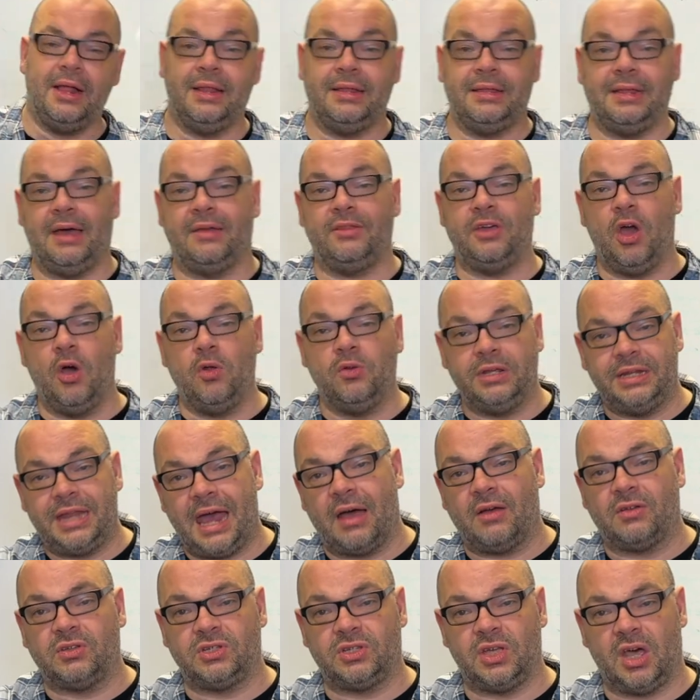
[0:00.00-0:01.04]
Now, the only
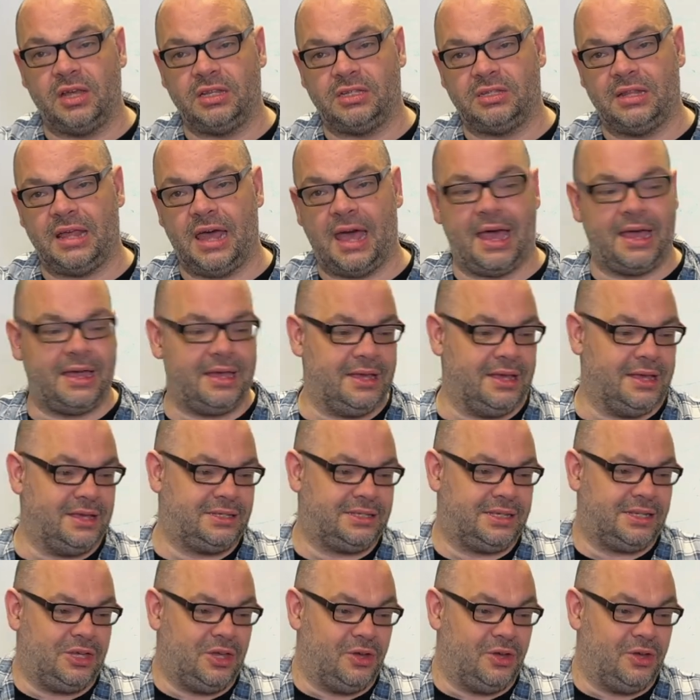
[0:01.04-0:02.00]
downside to that is